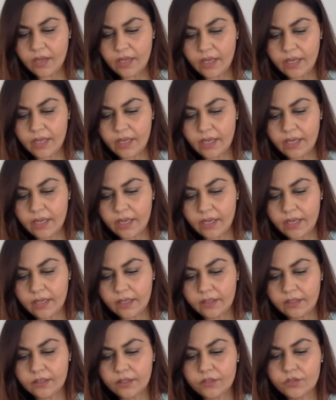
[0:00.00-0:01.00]

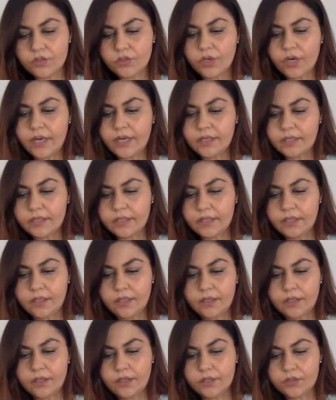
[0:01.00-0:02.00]
And this right
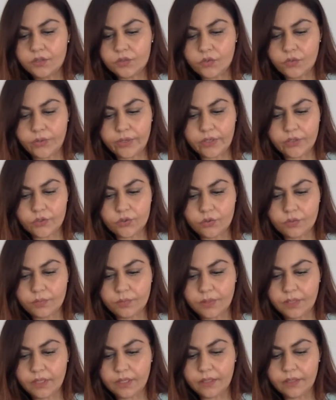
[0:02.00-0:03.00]
here is going to
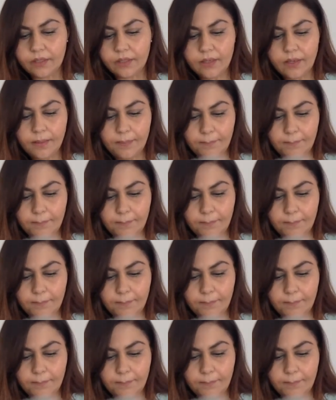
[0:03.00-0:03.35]
be the